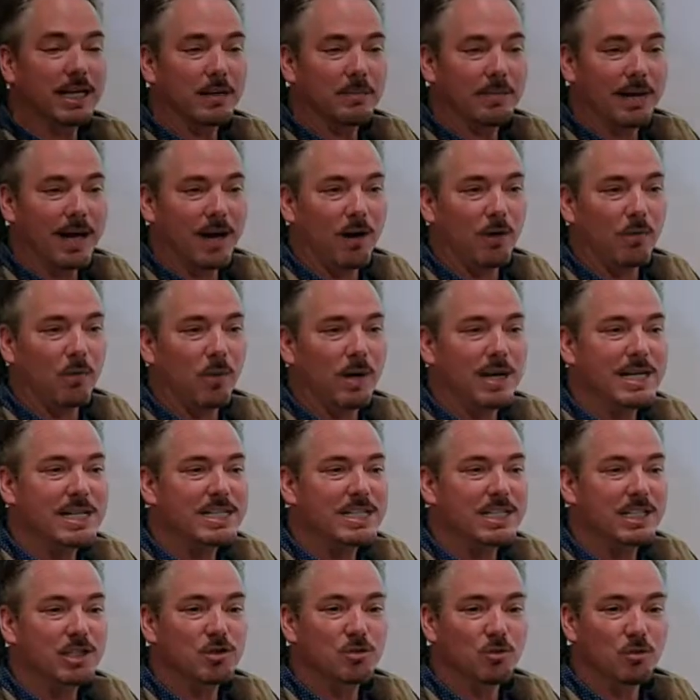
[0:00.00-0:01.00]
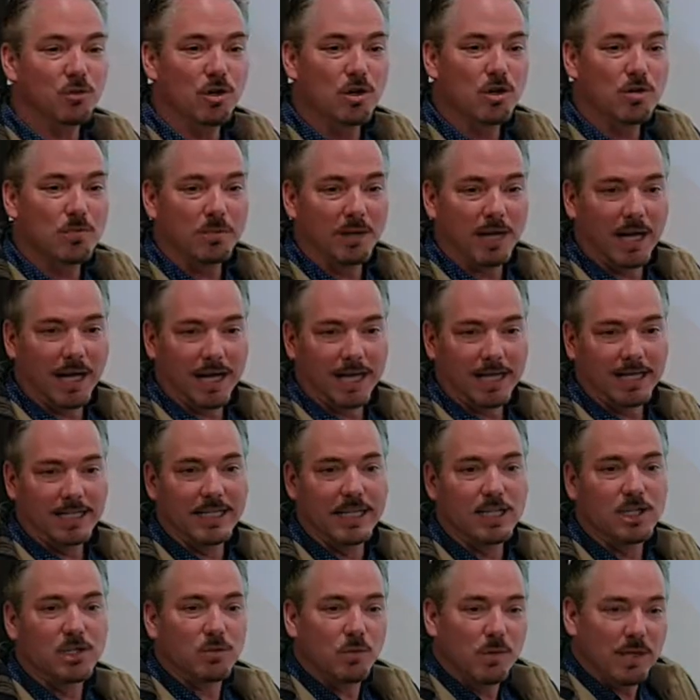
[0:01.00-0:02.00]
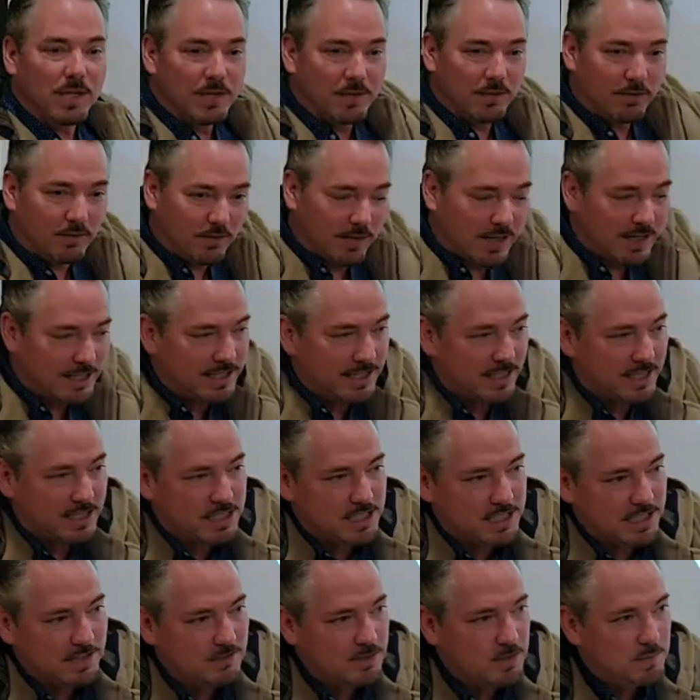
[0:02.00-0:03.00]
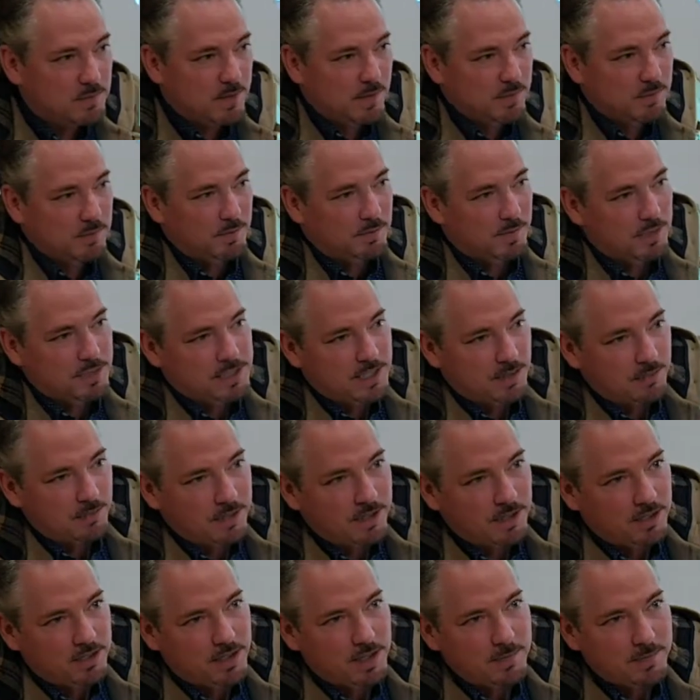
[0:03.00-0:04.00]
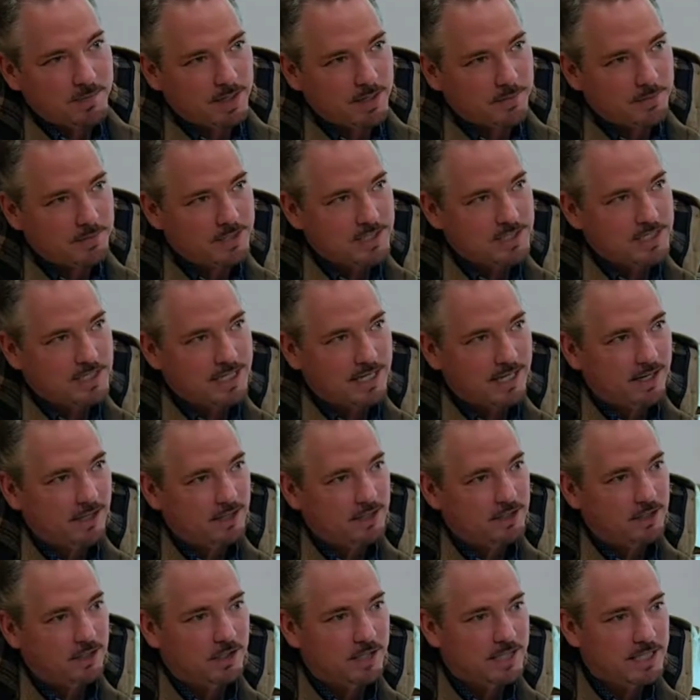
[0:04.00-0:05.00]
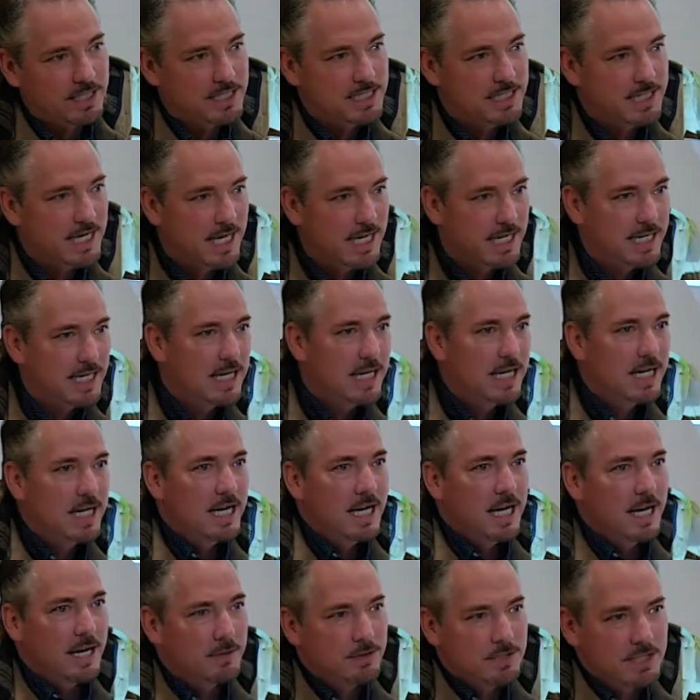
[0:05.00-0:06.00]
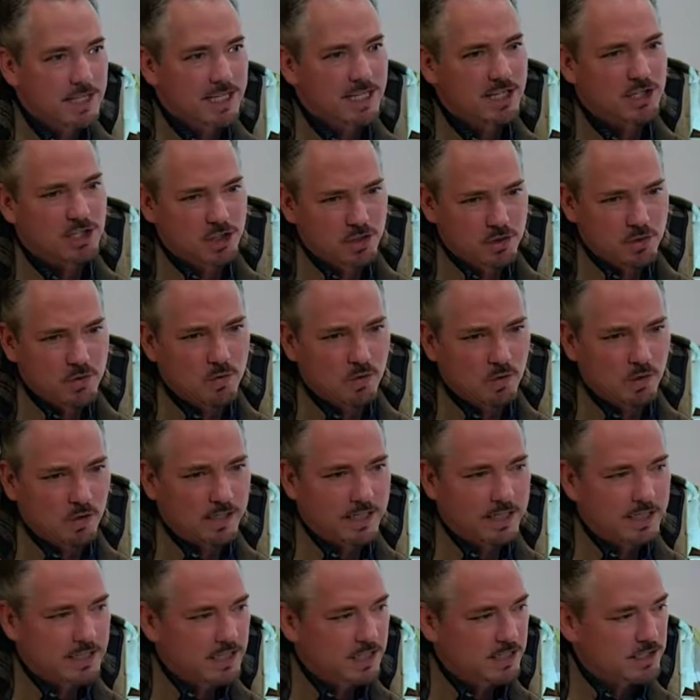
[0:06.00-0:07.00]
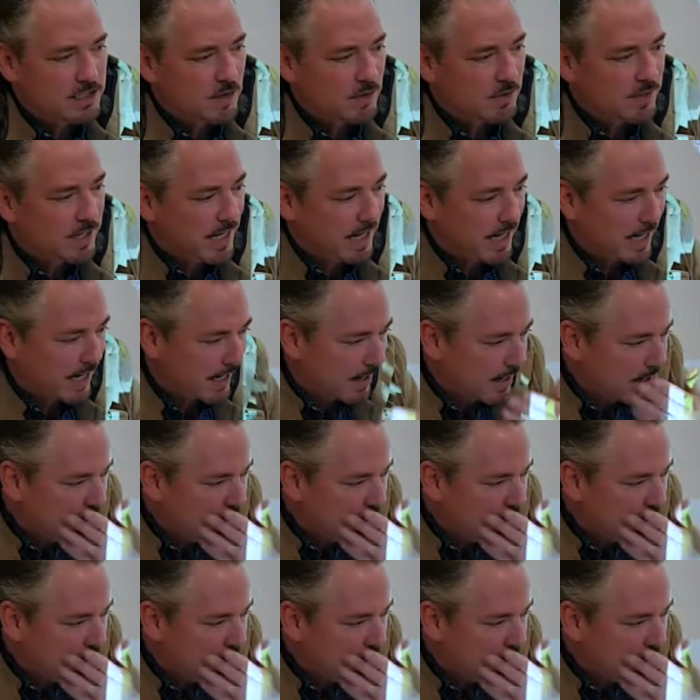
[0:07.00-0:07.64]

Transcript: about what is his room like. This is one great thing that Steven Spielberg once said. We were coming up with this character, and he said it was in a school, and he says, "Okay,